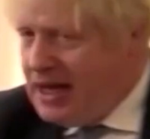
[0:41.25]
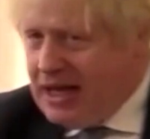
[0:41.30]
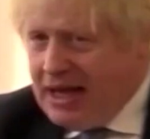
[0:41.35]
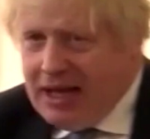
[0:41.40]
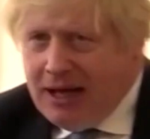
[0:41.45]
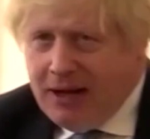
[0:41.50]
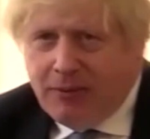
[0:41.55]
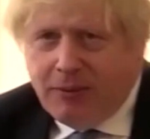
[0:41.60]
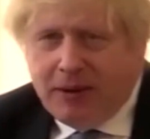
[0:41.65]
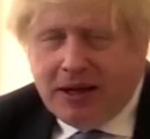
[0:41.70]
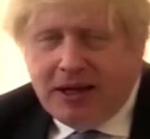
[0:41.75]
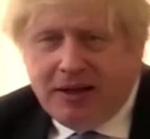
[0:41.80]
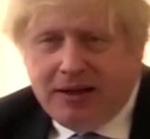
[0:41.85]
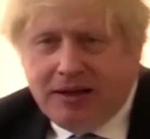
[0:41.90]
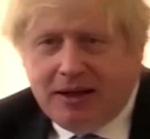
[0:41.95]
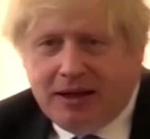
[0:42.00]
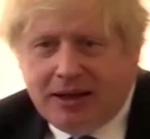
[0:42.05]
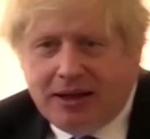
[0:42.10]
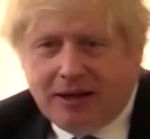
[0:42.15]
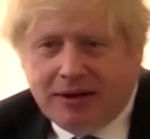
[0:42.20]
immediate
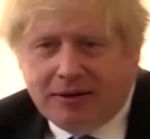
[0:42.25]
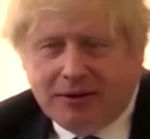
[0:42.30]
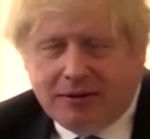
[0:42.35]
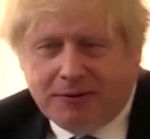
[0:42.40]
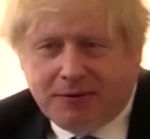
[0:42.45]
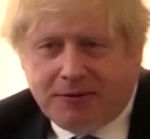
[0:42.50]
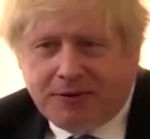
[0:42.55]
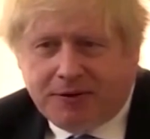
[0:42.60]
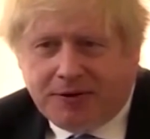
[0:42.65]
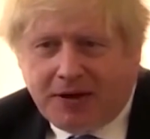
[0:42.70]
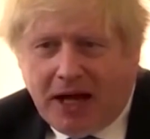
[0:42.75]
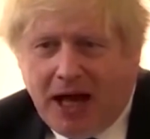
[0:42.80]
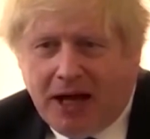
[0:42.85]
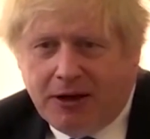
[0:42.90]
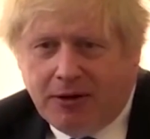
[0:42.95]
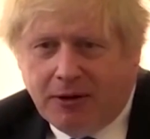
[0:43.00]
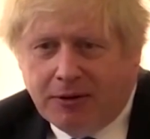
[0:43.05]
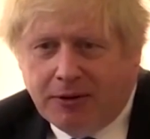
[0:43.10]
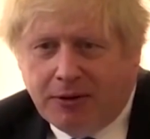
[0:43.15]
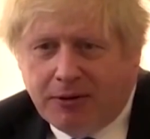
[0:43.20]
priority should be
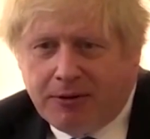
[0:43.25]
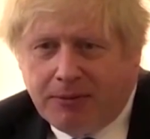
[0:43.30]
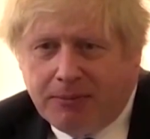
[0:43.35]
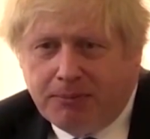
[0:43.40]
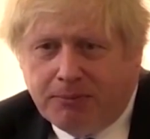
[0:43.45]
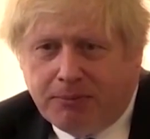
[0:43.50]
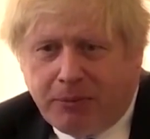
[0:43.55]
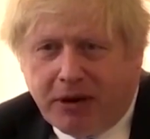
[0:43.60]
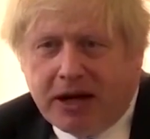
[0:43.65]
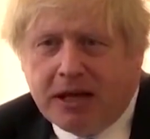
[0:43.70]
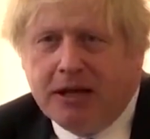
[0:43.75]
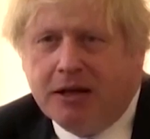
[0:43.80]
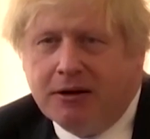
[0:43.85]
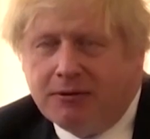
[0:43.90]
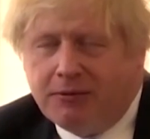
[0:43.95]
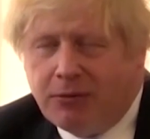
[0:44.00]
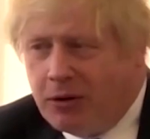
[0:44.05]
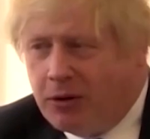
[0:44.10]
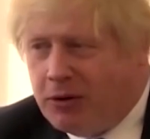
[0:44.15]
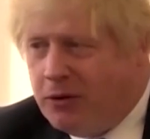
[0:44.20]
de-escalation of the
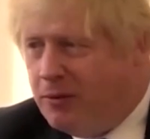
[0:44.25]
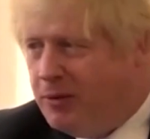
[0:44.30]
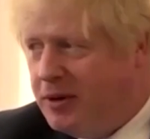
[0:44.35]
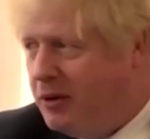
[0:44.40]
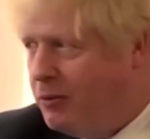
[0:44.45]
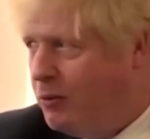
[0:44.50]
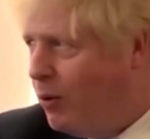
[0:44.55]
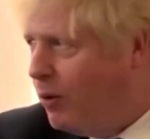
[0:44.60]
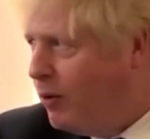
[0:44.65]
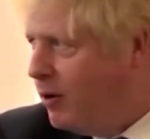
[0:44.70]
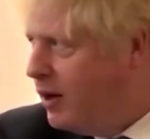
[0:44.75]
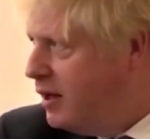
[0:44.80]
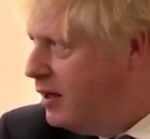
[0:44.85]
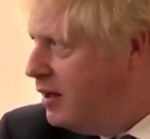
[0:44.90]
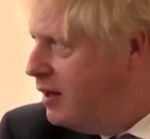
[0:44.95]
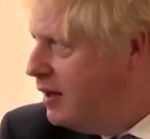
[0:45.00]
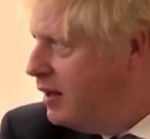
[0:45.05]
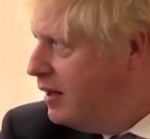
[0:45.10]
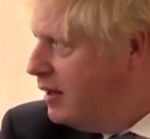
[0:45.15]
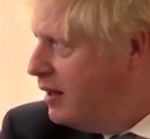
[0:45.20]
Russian-Ukraine
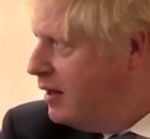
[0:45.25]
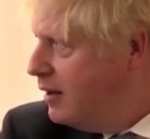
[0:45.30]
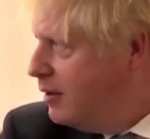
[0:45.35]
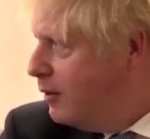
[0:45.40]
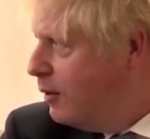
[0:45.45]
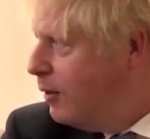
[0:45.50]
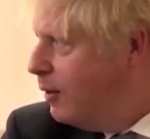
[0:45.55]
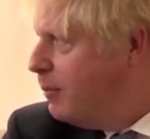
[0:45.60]
crisis.